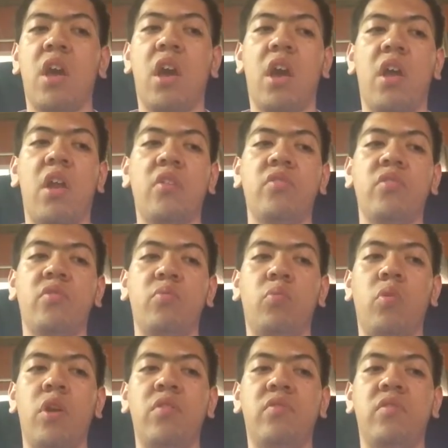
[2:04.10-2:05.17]
and it
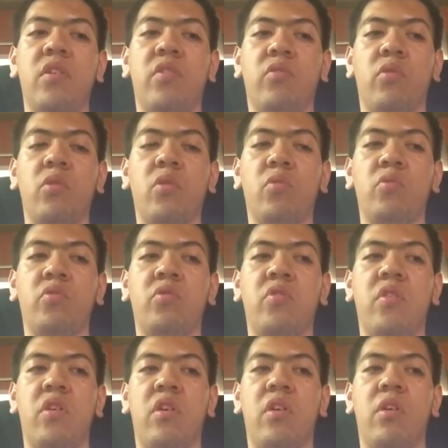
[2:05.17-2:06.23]
just went that goes
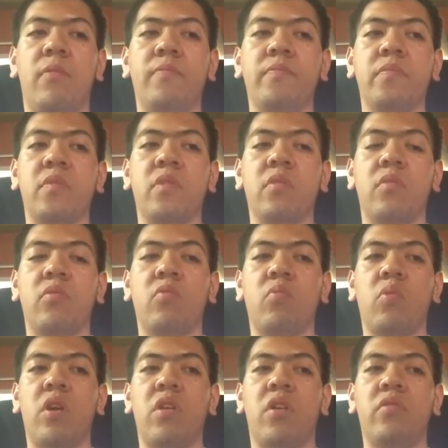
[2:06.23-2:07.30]
it
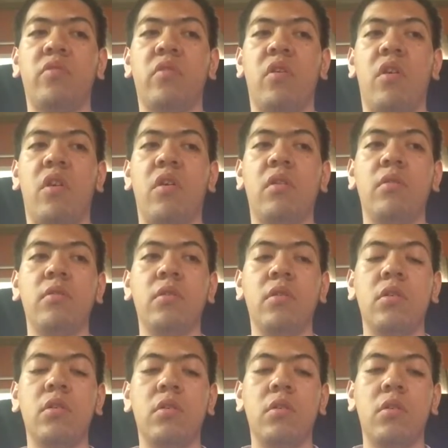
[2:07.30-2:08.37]
went on there.
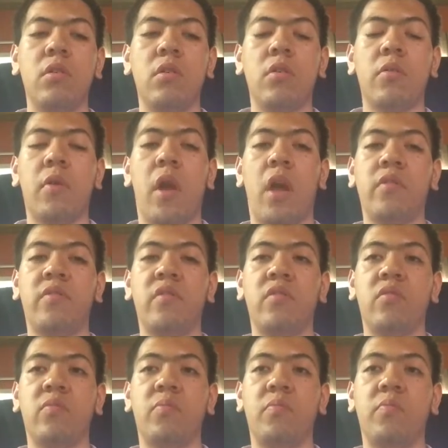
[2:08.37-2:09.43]
It
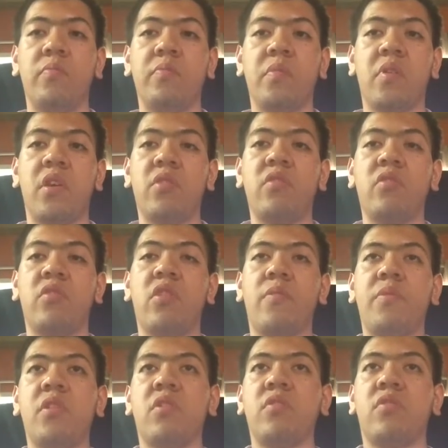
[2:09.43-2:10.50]
is
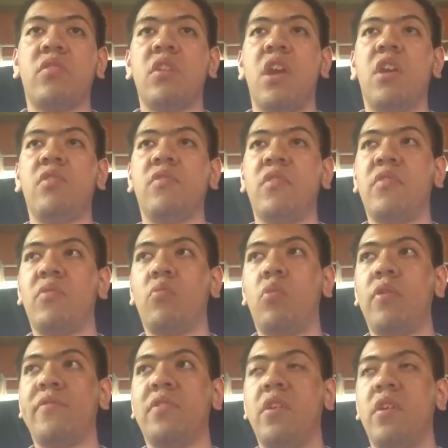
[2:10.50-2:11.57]
something as cases
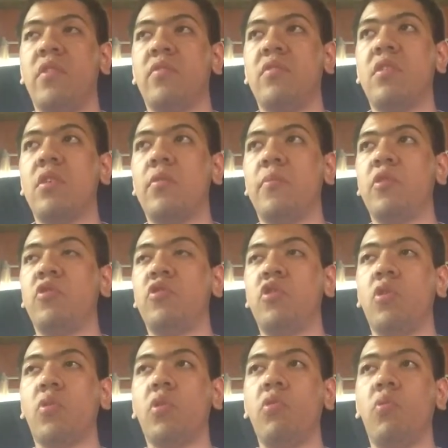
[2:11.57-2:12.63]
with
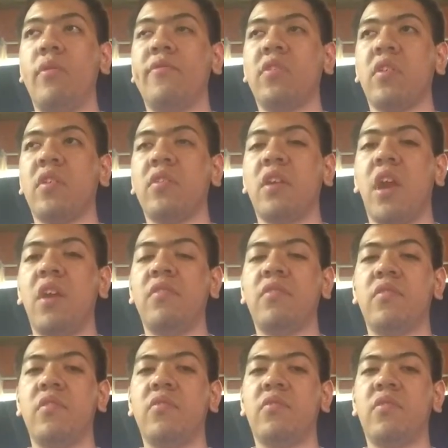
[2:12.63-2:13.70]
children with
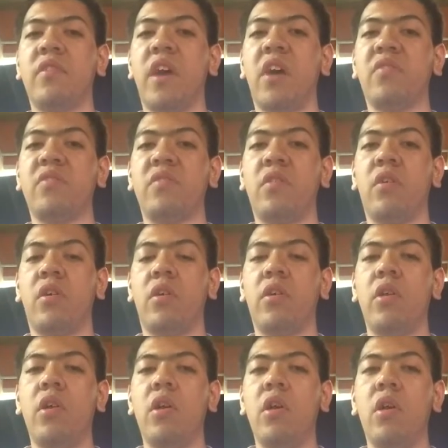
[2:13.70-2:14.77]
cases that
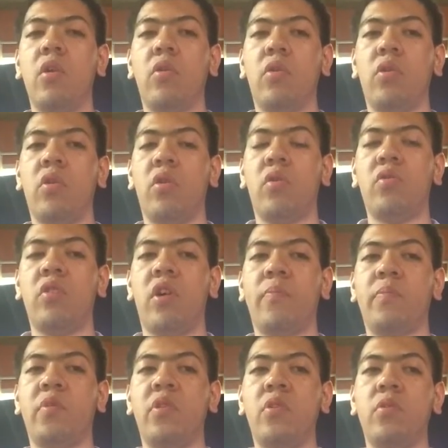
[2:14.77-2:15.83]
learn
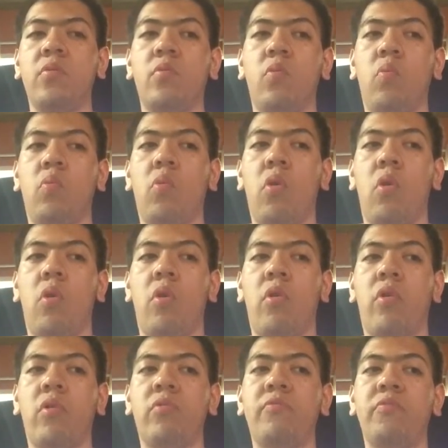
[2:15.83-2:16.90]
up
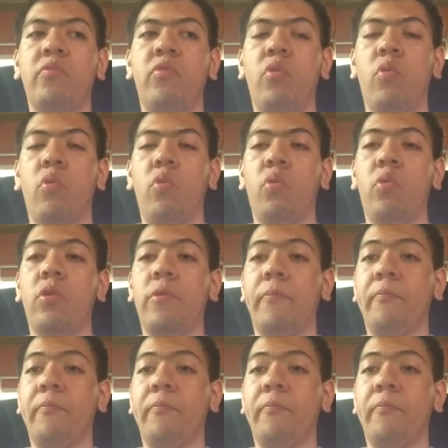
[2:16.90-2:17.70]
were to